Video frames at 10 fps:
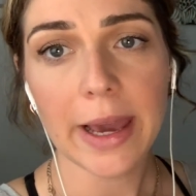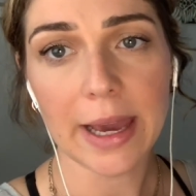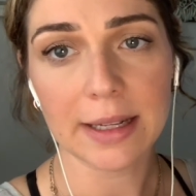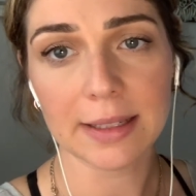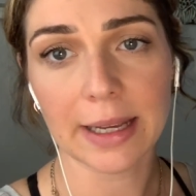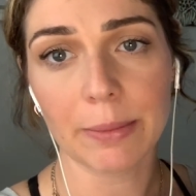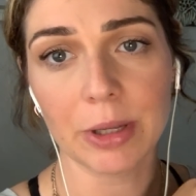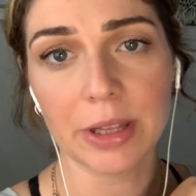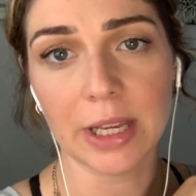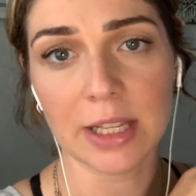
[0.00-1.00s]
And same with
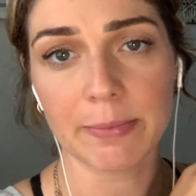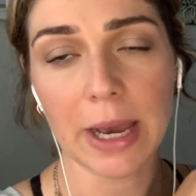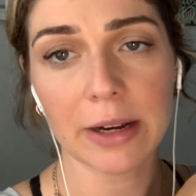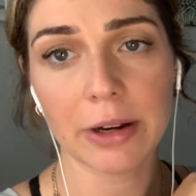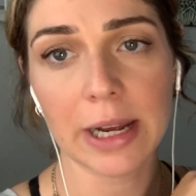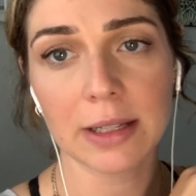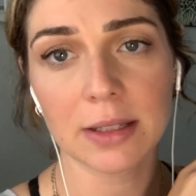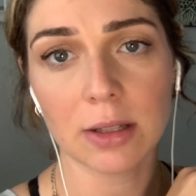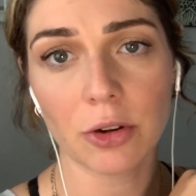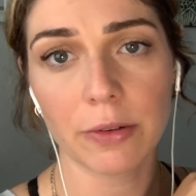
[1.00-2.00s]
these backgrounds, a
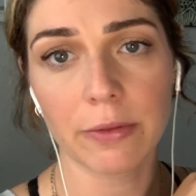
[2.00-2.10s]
lot of the